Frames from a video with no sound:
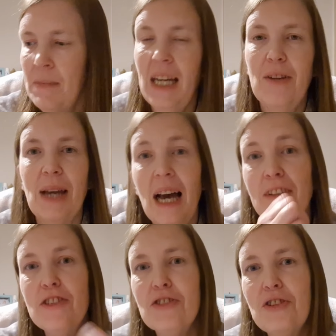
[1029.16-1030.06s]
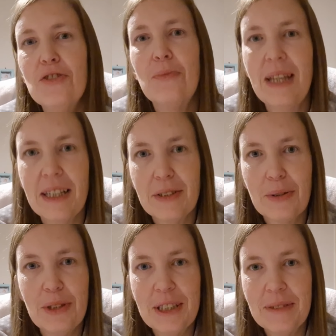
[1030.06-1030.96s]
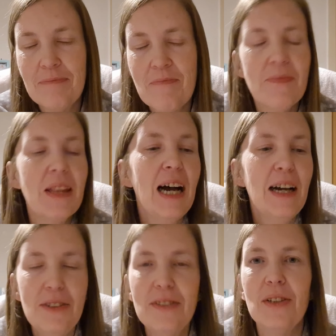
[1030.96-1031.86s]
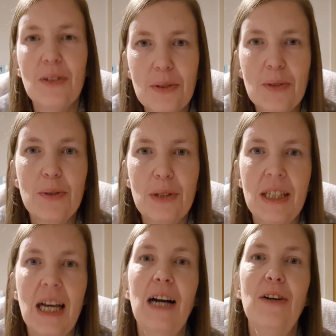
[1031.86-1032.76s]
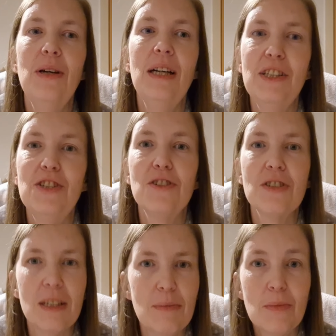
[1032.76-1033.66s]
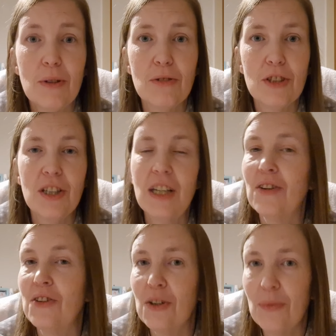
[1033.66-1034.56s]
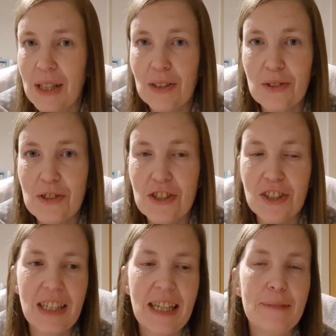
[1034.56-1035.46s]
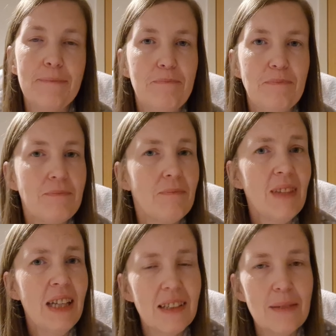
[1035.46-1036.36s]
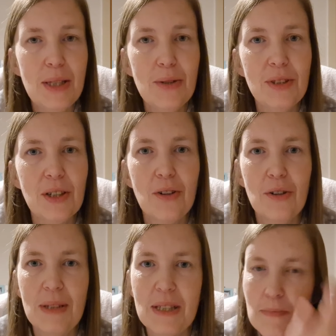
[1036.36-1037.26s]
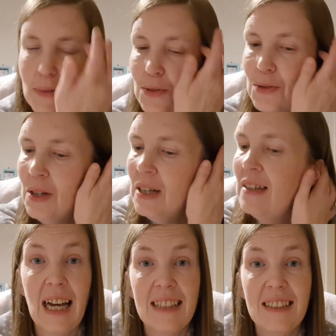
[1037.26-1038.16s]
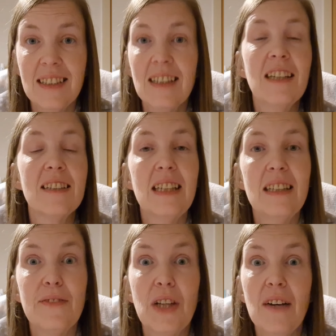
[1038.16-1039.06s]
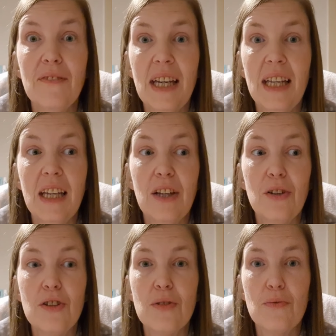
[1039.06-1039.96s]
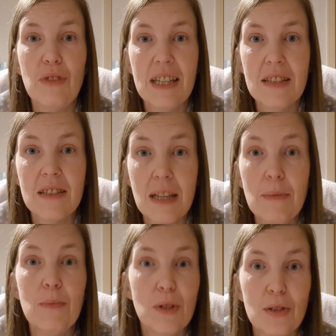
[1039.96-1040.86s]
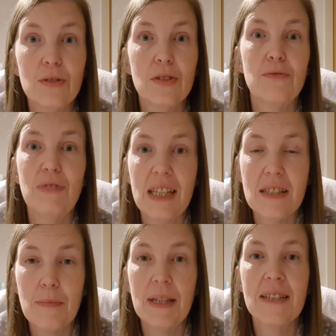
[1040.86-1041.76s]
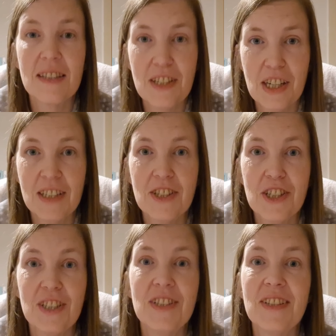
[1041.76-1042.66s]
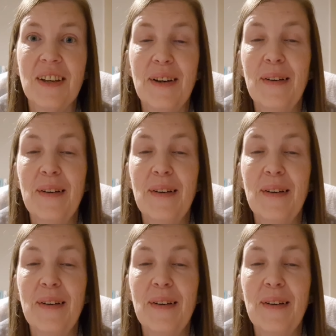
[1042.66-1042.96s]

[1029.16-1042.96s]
Anyway, how's your weeks going? How's it all going? How is your Slimming World journey or your weight loss journey? Let me know in the comments below. And like I said, if you have any good Slimming World recipe suggestions,